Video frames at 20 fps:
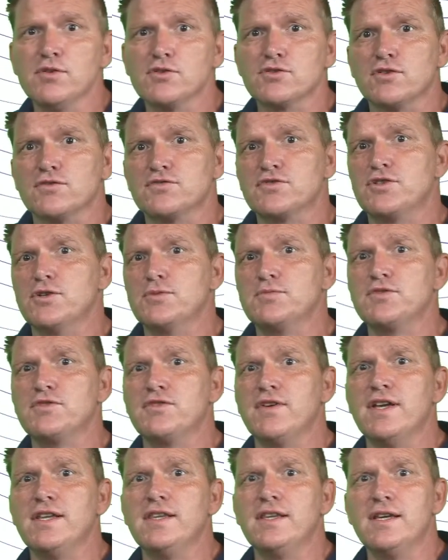of
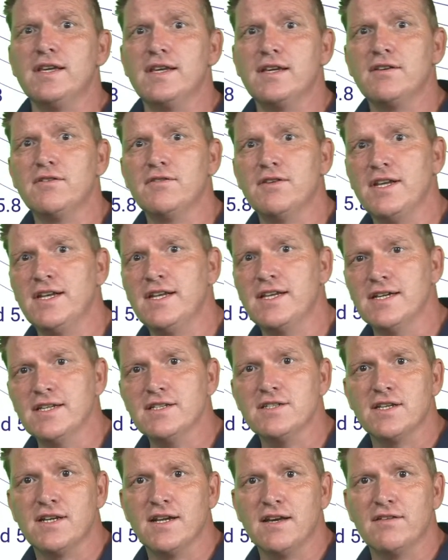substrate
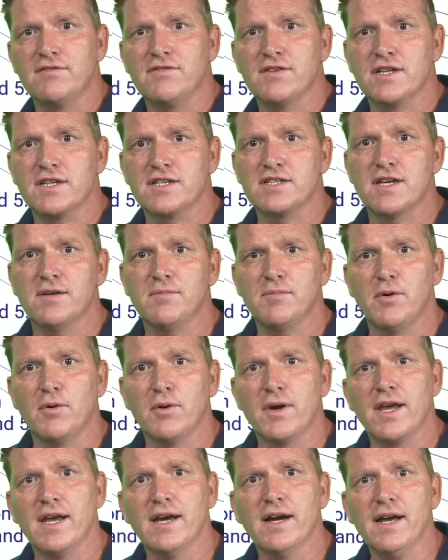ingredients, and I have an example
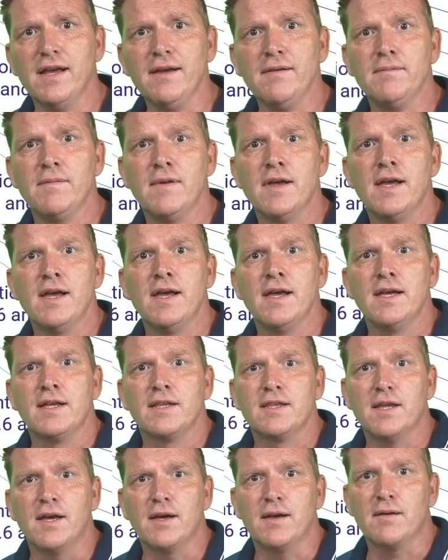here.
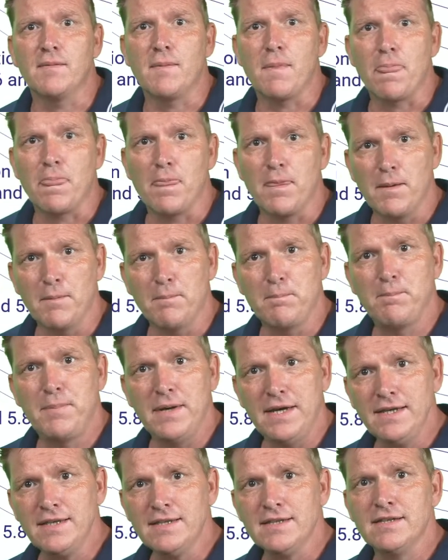The
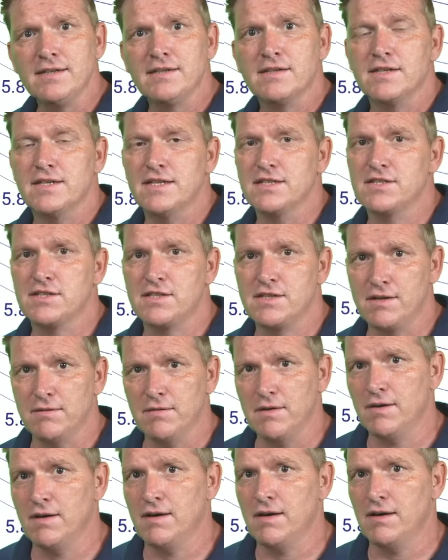peat, it's
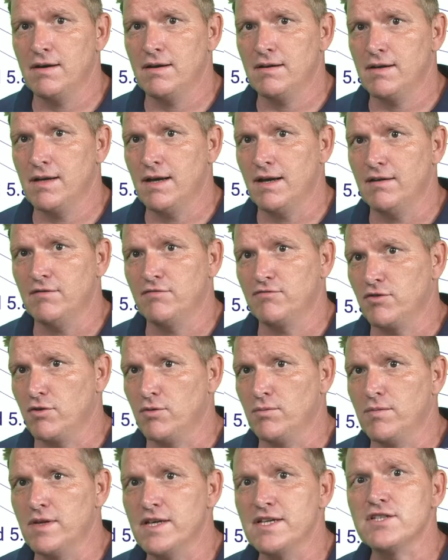
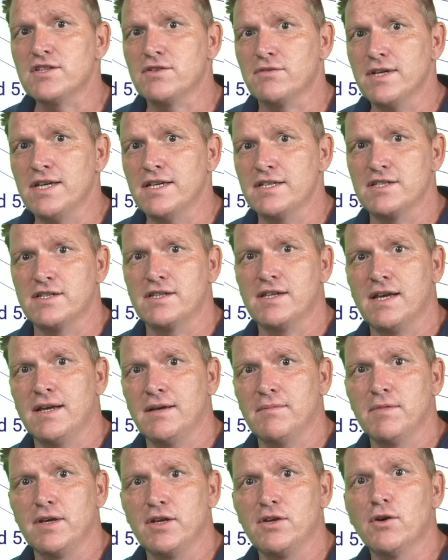from history it's the
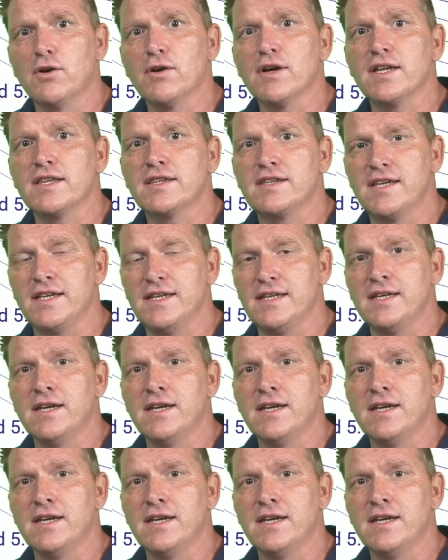majority